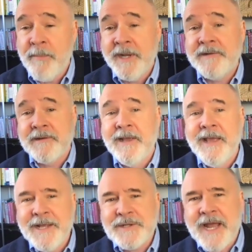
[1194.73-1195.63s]
But it's
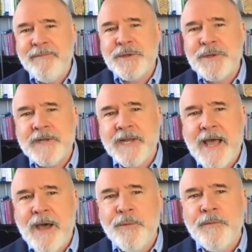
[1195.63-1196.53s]
it's kind of interesting
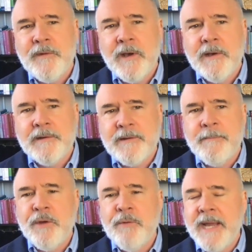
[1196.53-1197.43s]
how uh,
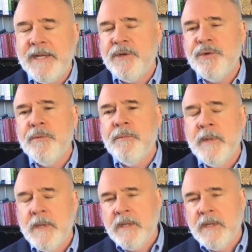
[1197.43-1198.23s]
somebody who might do